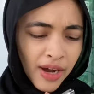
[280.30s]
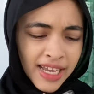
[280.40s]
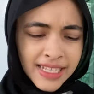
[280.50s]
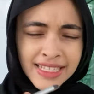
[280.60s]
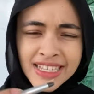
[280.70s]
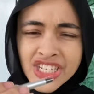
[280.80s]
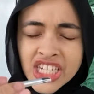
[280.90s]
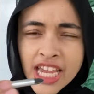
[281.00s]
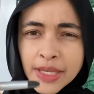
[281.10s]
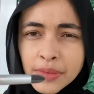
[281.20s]
is it
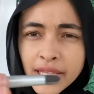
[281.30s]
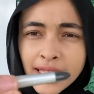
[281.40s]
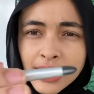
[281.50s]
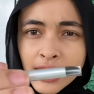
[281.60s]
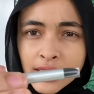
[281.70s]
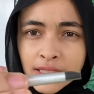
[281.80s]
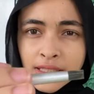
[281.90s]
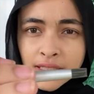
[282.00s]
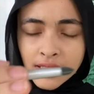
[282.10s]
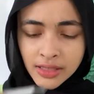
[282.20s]
shaped like this?
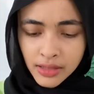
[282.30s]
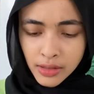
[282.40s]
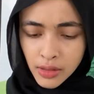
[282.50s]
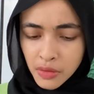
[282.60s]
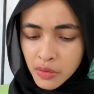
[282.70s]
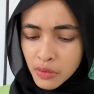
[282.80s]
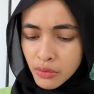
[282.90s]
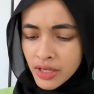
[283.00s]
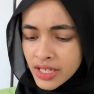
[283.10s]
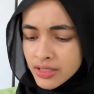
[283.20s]

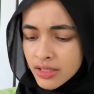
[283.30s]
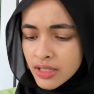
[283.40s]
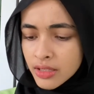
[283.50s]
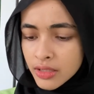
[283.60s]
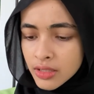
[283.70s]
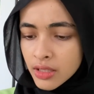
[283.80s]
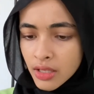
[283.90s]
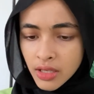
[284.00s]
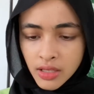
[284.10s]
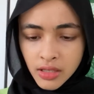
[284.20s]
What is this?
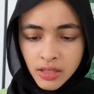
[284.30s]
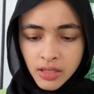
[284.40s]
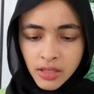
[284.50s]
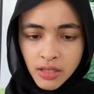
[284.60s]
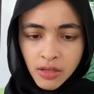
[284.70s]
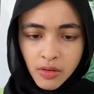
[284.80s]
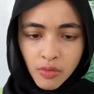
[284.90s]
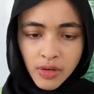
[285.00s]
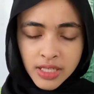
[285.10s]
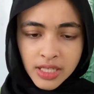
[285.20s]

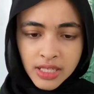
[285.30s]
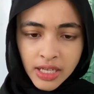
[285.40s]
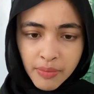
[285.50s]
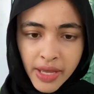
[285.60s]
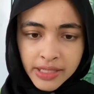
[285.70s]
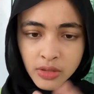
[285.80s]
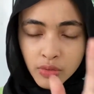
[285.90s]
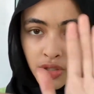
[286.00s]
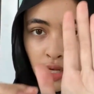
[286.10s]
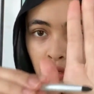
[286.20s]
Why is this like a pencil
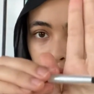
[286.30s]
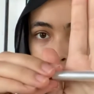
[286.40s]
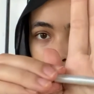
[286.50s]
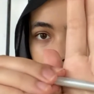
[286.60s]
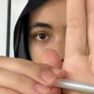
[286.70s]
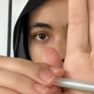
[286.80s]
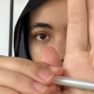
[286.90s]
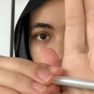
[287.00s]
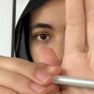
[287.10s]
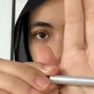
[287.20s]
shape?
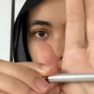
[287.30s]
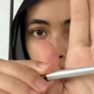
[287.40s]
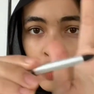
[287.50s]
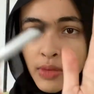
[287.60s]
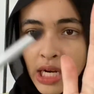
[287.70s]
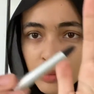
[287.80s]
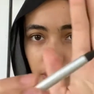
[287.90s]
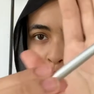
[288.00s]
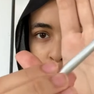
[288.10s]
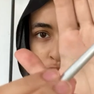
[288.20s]
Do you mean I'm
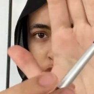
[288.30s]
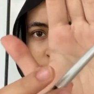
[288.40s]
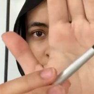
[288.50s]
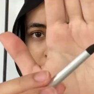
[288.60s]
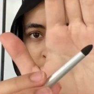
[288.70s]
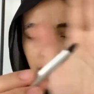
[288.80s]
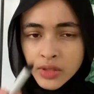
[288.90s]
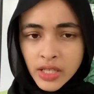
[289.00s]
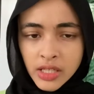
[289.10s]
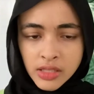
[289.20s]
supposed to do my brows with
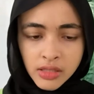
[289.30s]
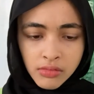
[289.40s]
this?